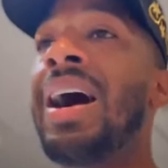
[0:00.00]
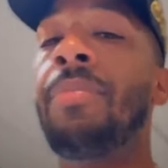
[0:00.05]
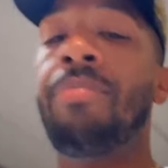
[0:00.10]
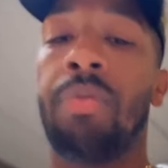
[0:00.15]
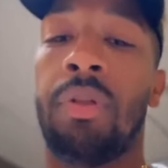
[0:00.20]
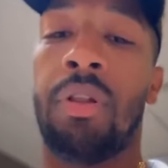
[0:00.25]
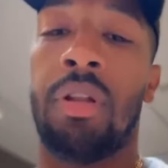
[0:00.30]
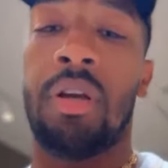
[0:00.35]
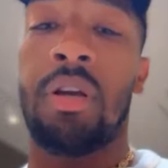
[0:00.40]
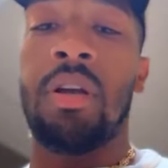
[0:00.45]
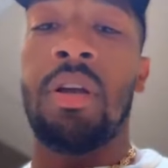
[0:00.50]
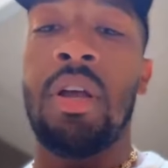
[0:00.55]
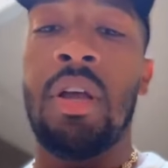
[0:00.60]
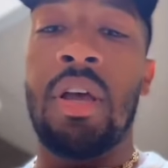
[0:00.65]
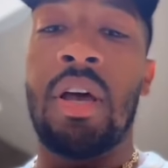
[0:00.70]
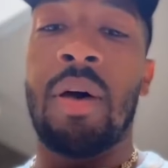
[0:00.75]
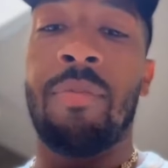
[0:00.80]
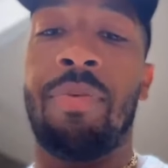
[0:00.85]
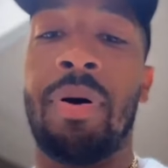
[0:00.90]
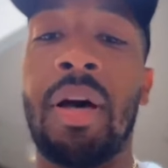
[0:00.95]
popular,
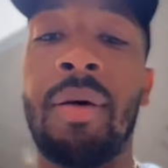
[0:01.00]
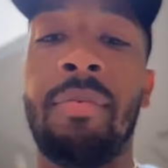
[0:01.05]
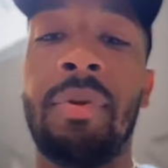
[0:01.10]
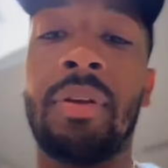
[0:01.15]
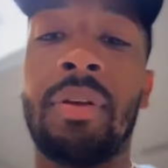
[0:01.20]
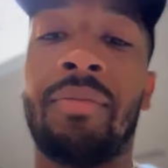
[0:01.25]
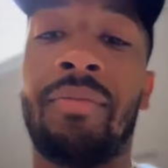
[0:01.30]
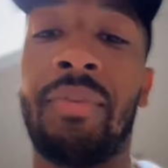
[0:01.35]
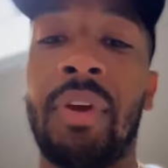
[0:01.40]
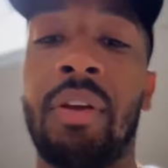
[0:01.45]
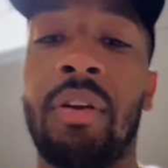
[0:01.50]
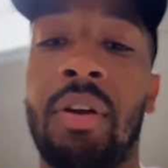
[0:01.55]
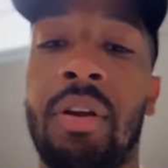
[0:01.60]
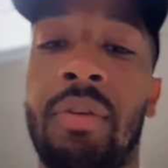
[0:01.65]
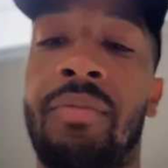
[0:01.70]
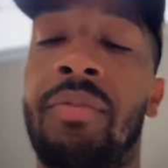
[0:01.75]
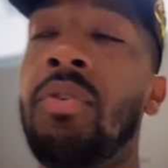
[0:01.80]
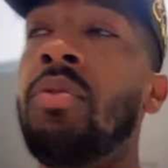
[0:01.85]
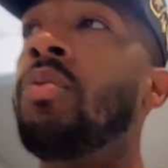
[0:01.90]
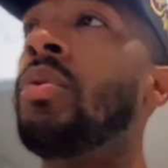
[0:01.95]
a public
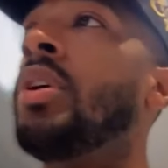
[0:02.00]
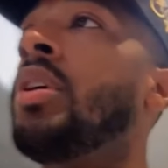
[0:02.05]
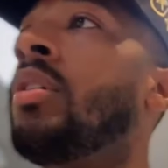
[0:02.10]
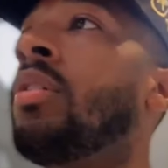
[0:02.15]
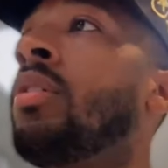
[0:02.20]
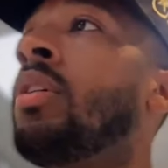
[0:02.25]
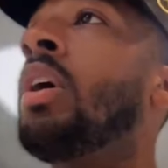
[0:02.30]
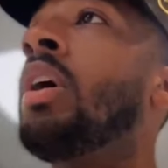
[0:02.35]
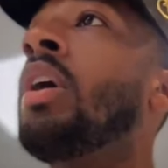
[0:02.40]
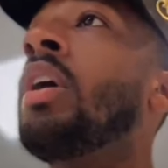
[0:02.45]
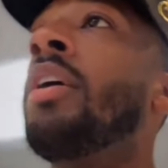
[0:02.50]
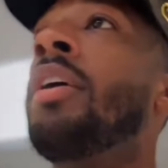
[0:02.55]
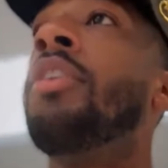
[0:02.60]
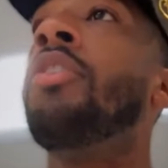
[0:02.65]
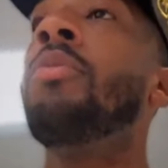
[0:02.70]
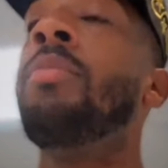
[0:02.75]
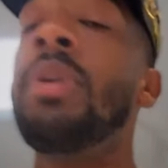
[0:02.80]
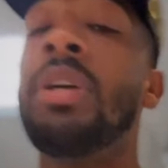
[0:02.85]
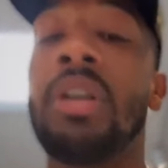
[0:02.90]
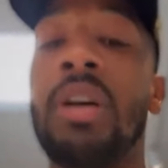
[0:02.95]
figure, if you will,
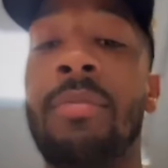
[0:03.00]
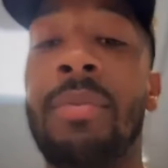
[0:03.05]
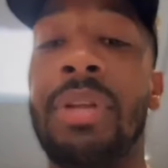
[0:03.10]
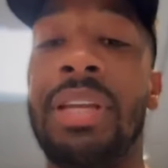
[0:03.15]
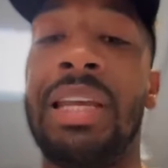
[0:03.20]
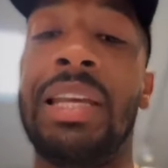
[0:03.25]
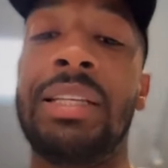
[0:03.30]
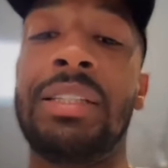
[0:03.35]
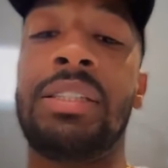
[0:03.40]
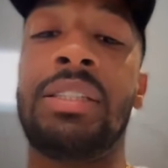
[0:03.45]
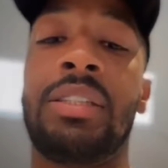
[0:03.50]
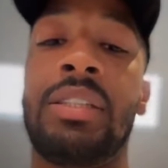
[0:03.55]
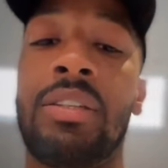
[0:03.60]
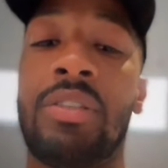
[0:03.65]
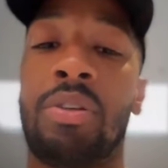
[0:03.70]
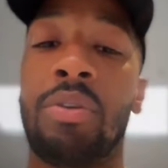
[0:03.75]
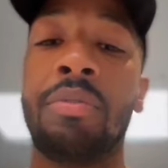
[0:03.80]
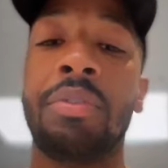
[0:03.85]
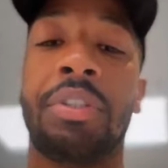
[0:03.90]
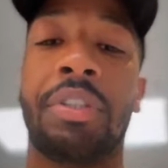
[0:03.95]
you become an
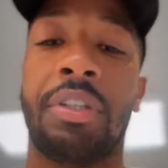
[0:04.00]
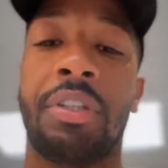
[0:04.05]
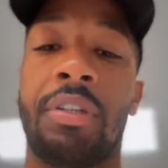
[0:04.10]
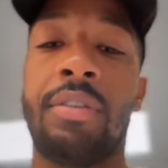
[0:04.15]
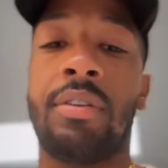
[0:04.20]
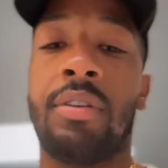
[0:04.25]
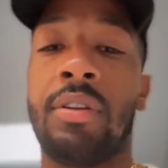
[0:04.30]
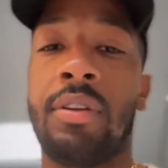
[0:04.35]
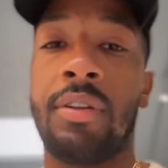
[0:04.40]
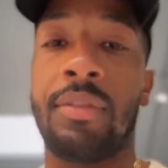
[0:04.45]
institution,